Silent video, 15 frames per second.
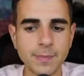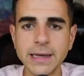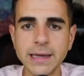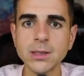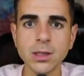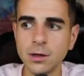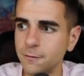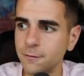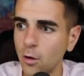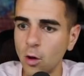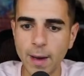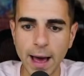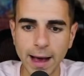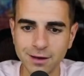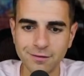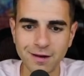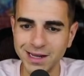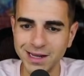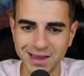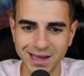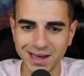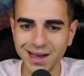basically a fullback, if
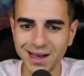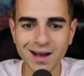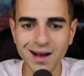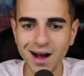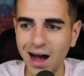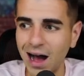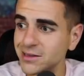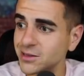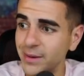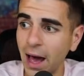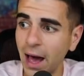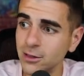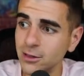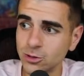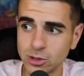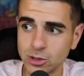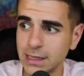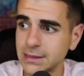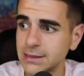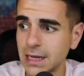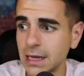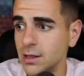anything, to be honest with you. And
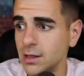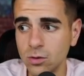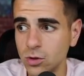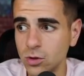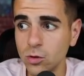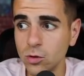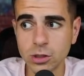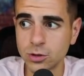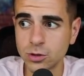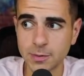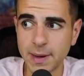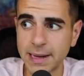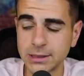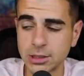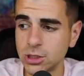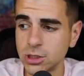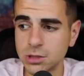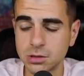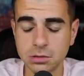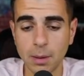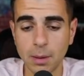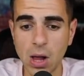that's not no disrespect. He's just
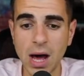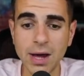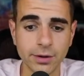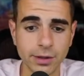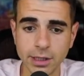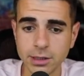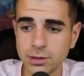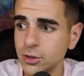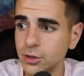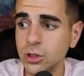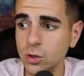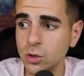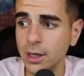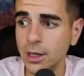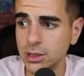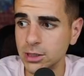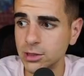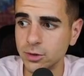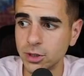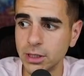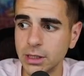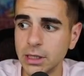a plotter. He doesn't really do much. He doesn't
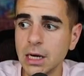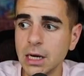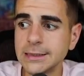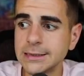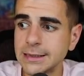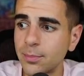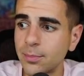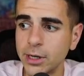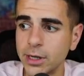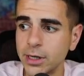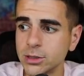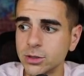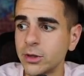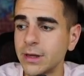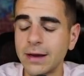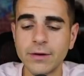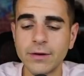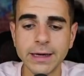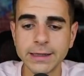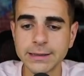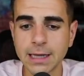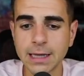really separate. He doesn't really have
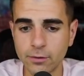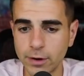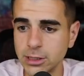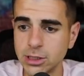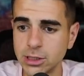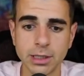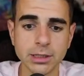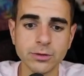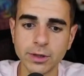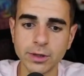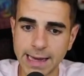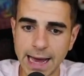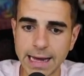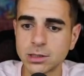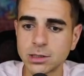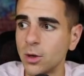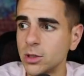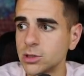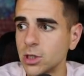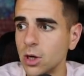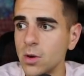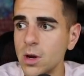any acceleration. He doesn't really catch the ball.
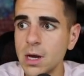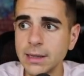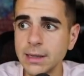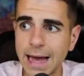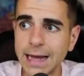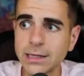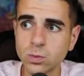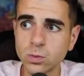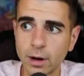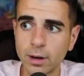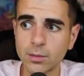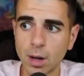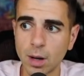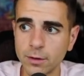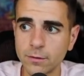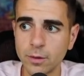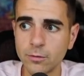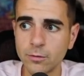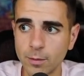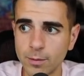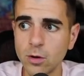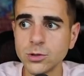So that's where I'm coming
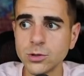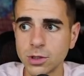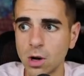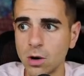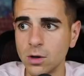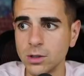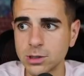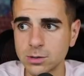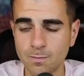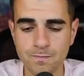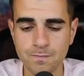from those regards